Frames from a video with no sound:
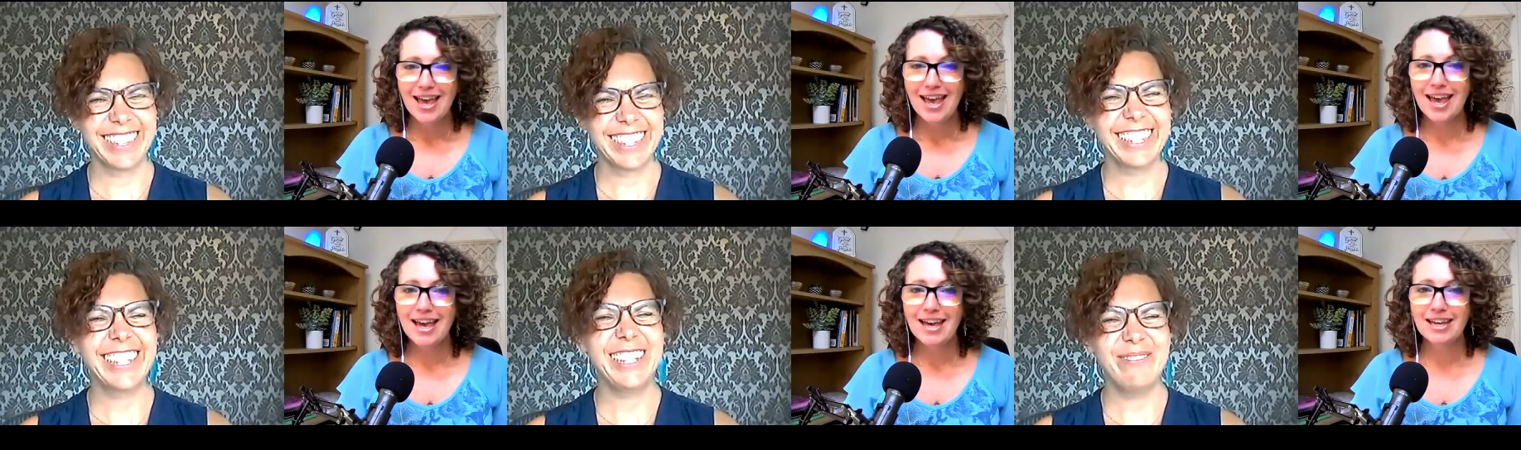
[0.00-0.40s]

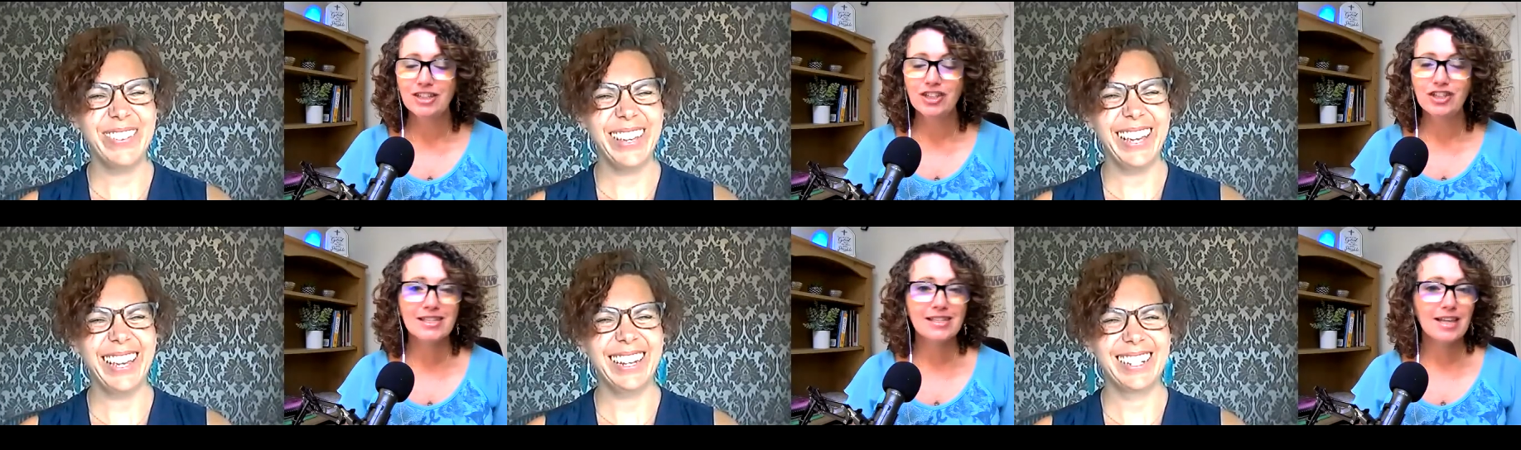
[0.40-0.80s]

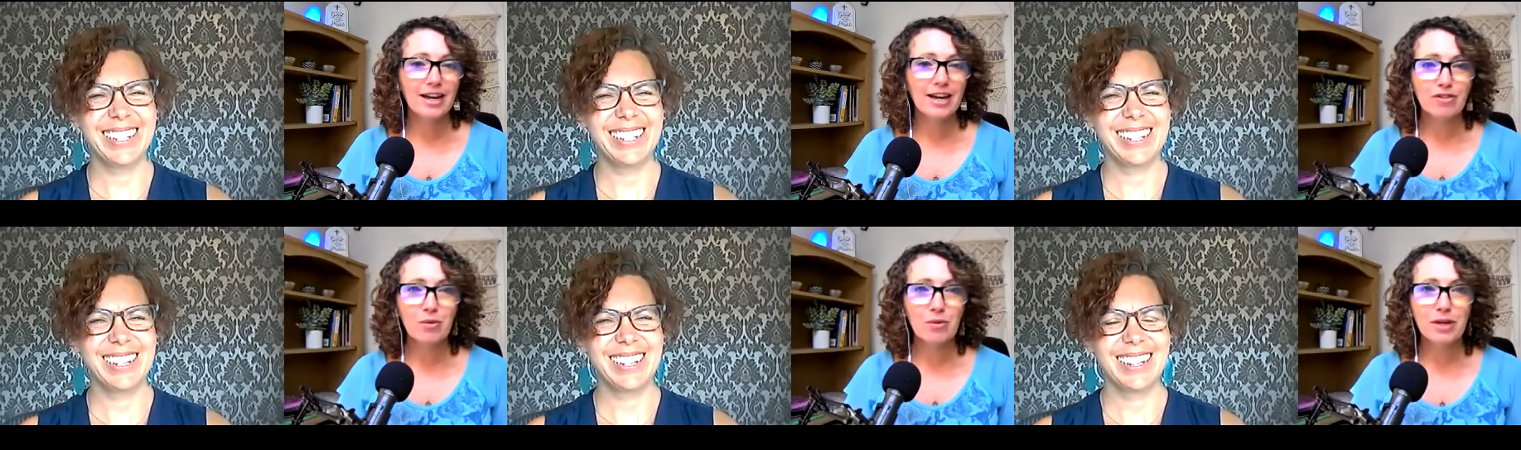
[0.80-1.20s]
Speaker 1: and just
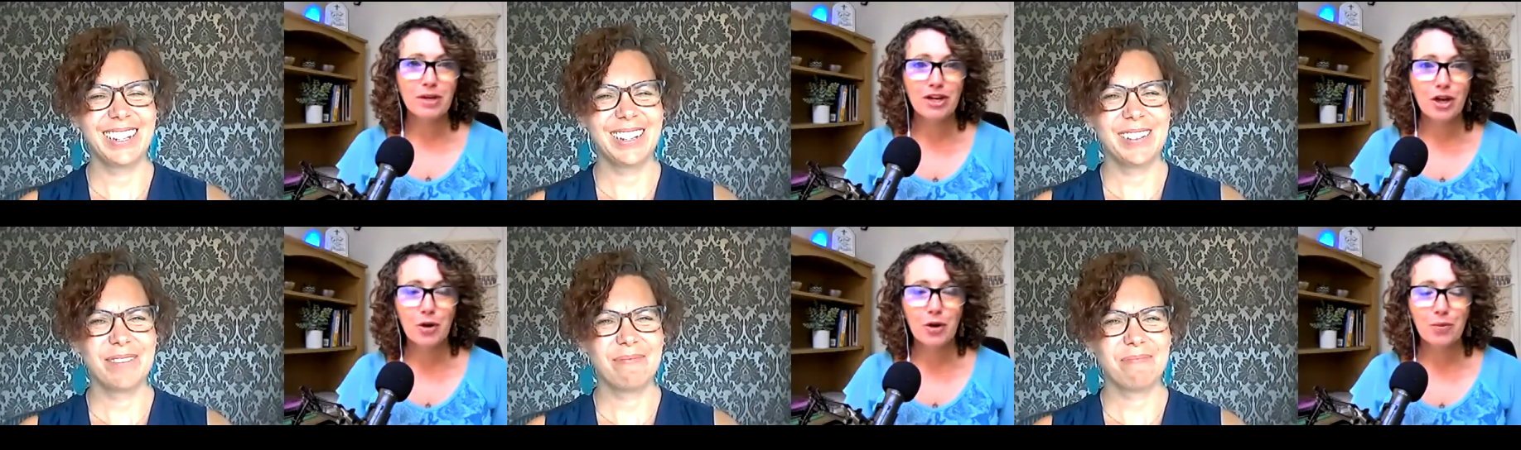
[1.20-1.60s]
let
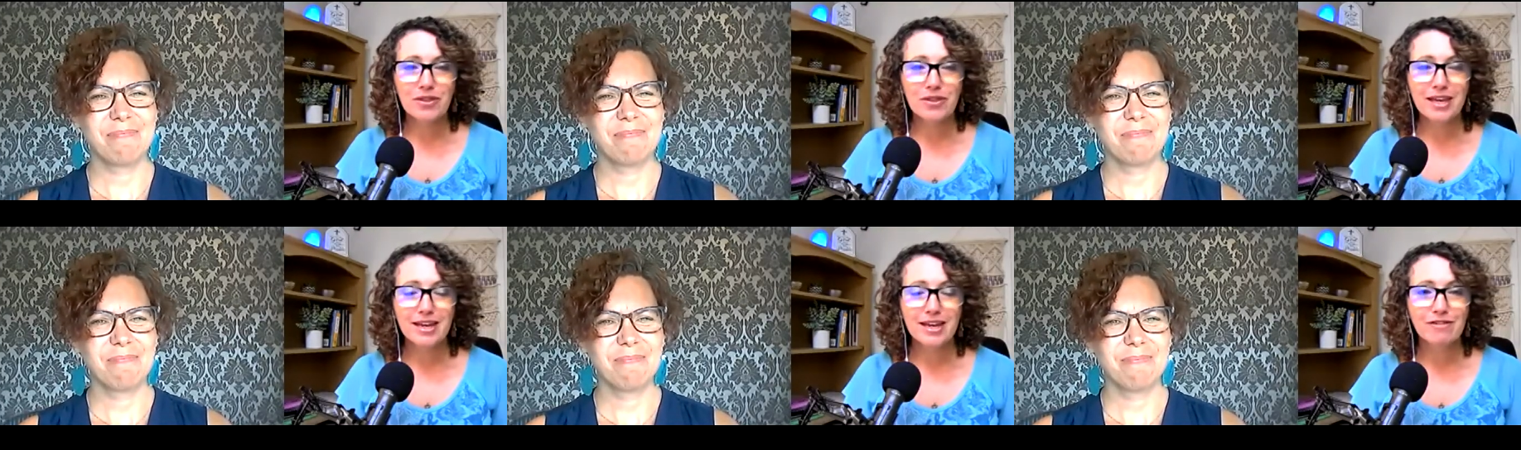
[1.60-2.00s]
everyone know
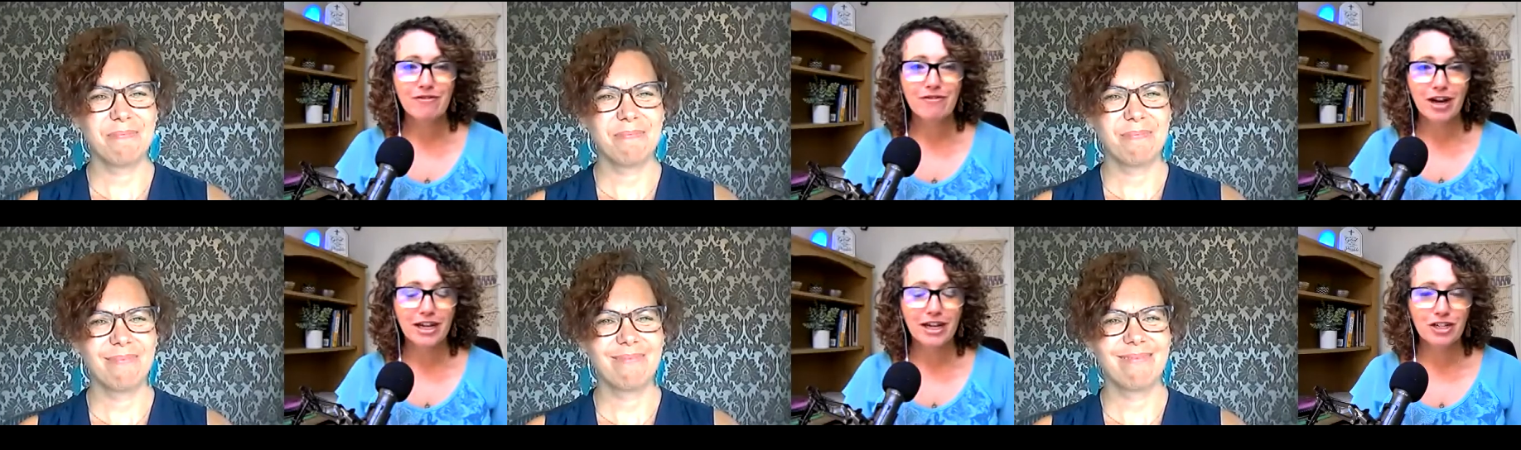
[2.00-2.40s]
where they
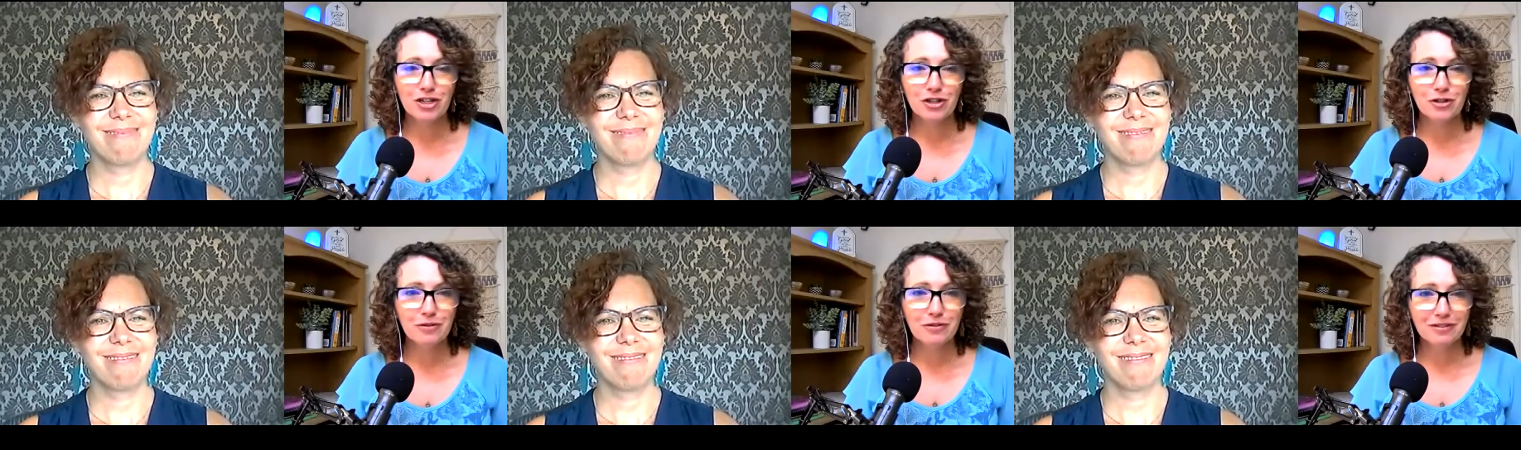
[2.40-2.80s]
can find
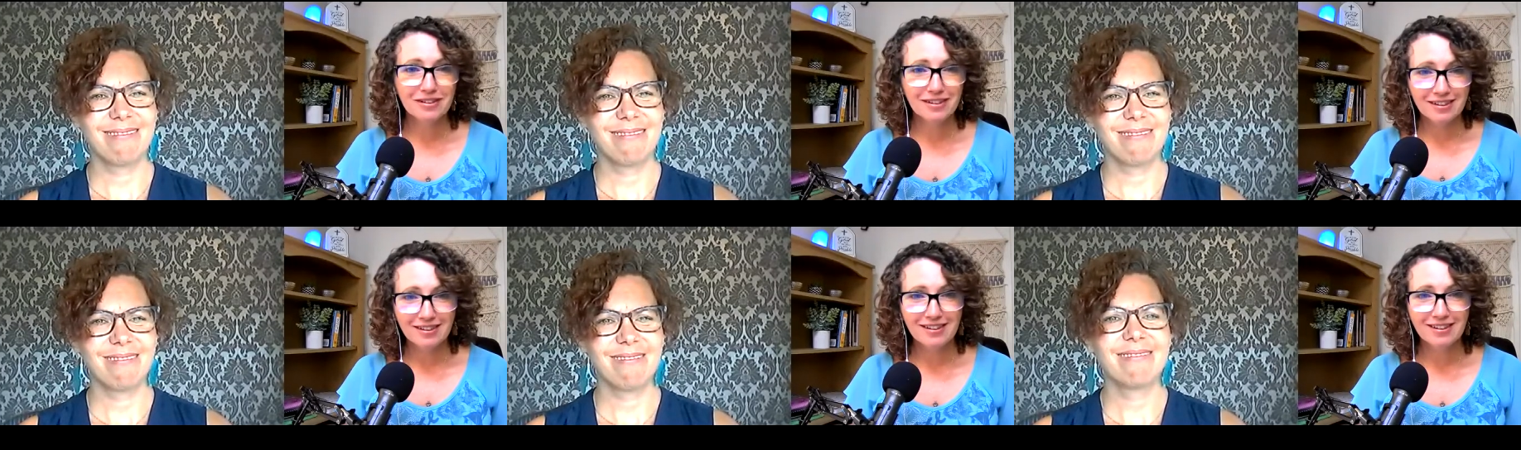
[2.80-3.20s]
you.
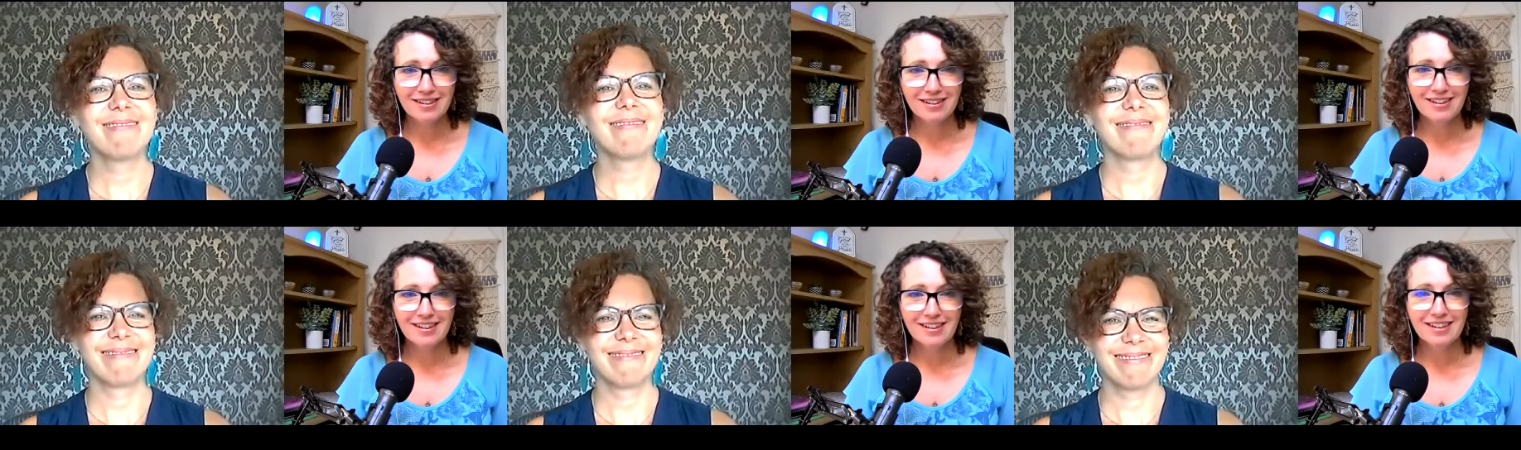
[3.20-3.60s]

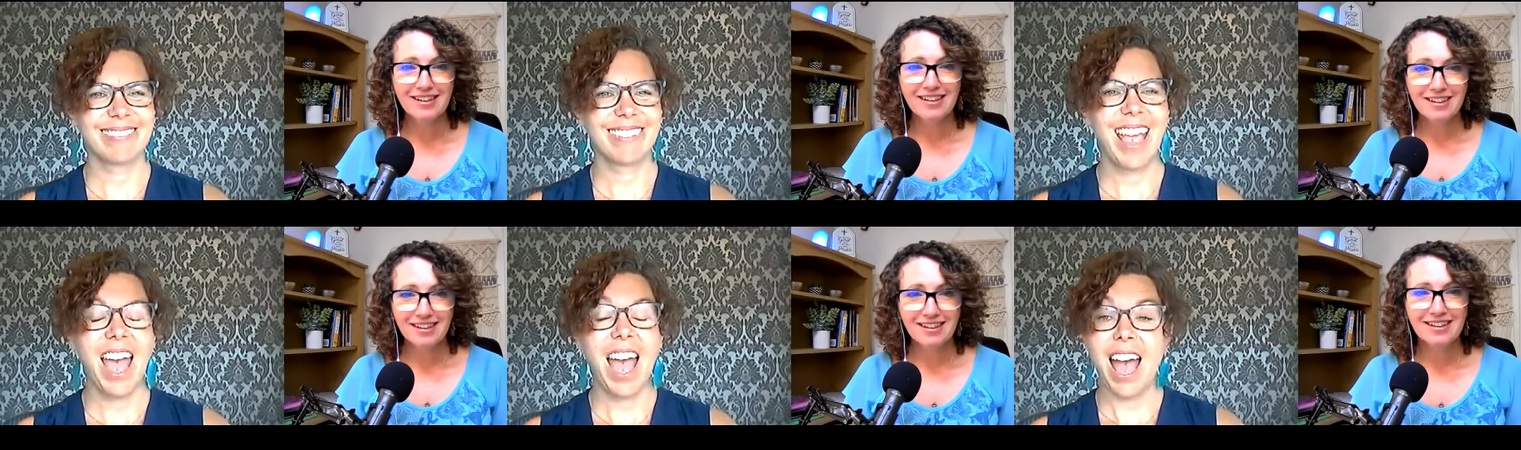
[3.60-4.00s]

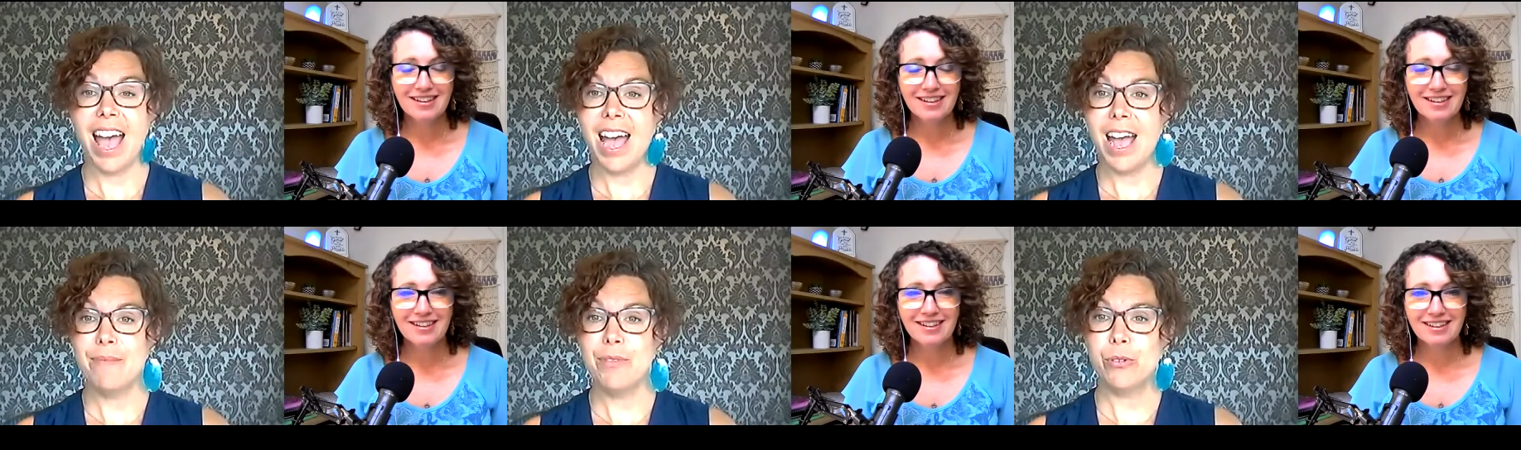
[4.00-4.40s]
Um, you